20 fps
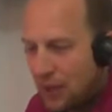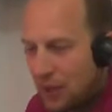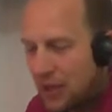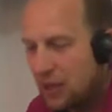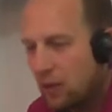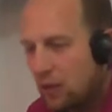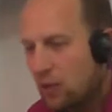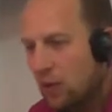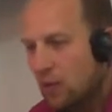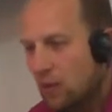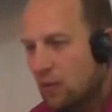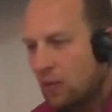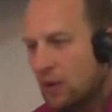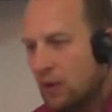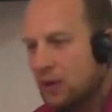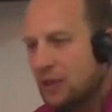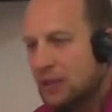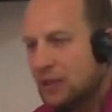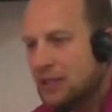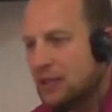but you weren't
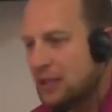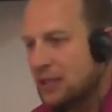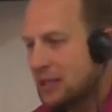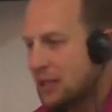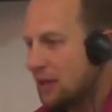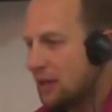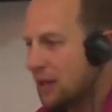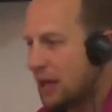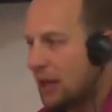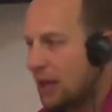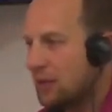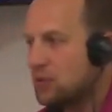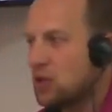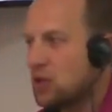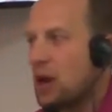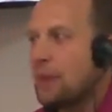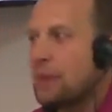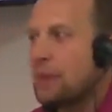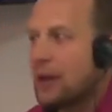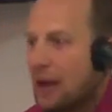willing to just say, okay, I'm
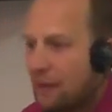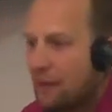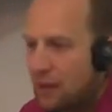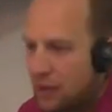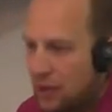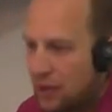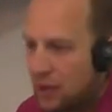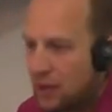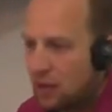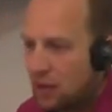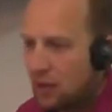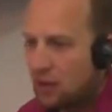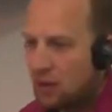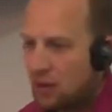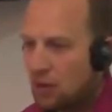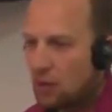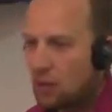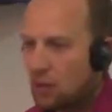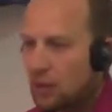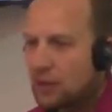dropping everything.
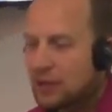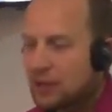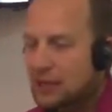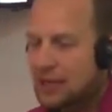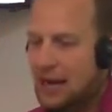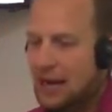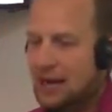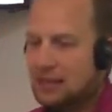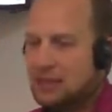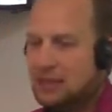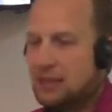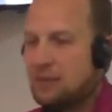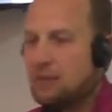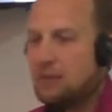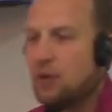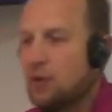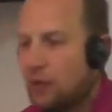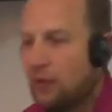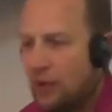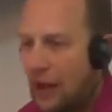You're willing to actually
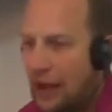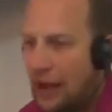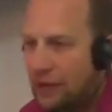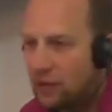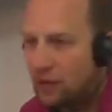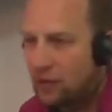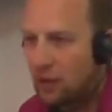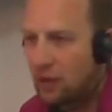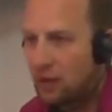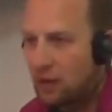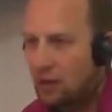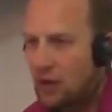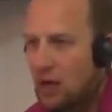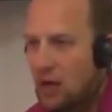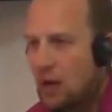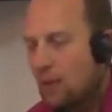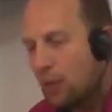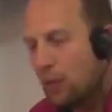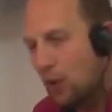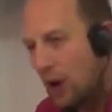moonlight. So
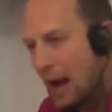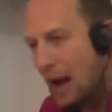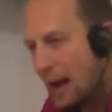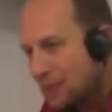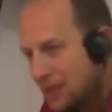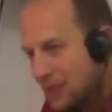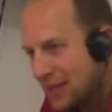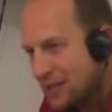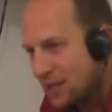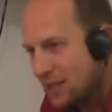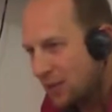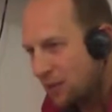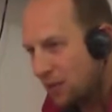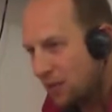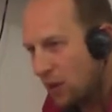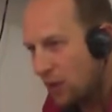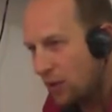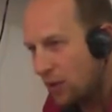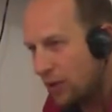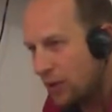perhaps as you're
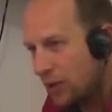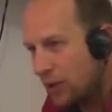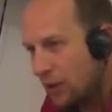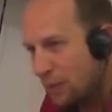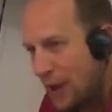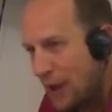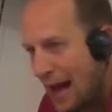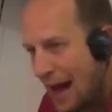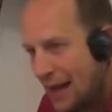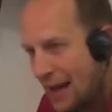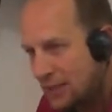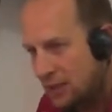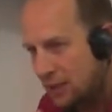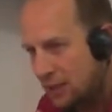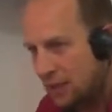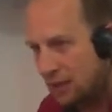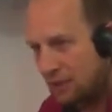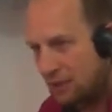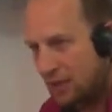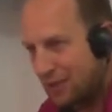following your
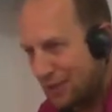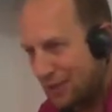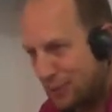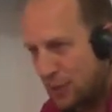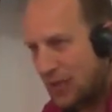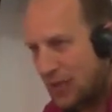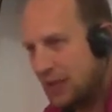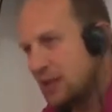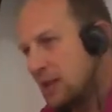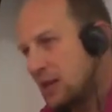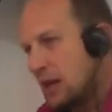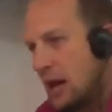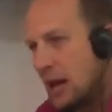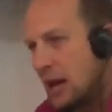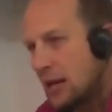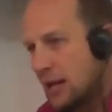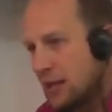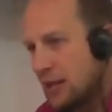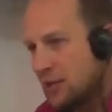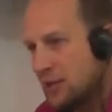passion, I'm speaking to the
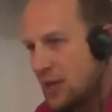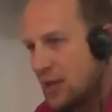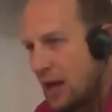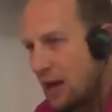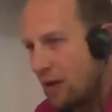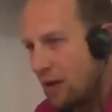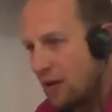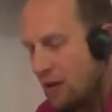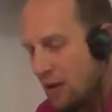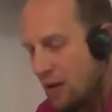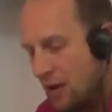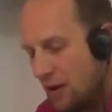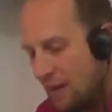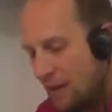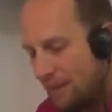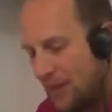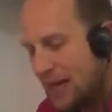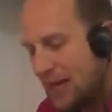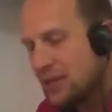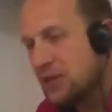audience now,
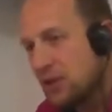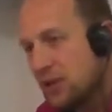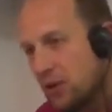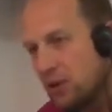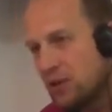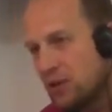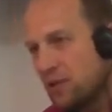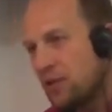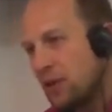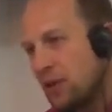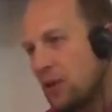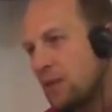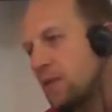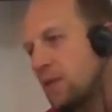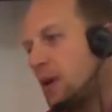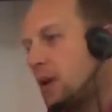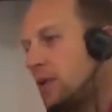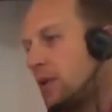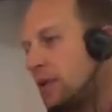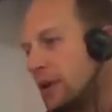as you're
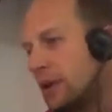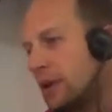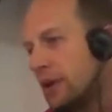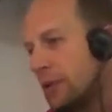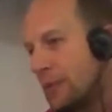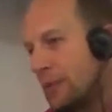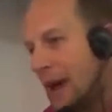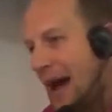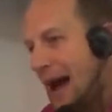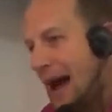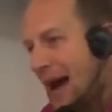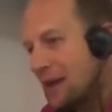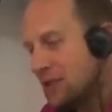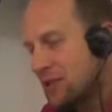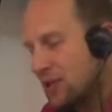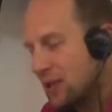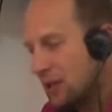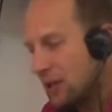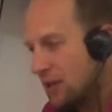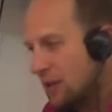following your
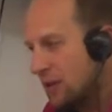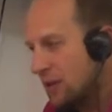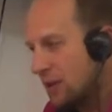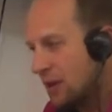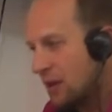passion,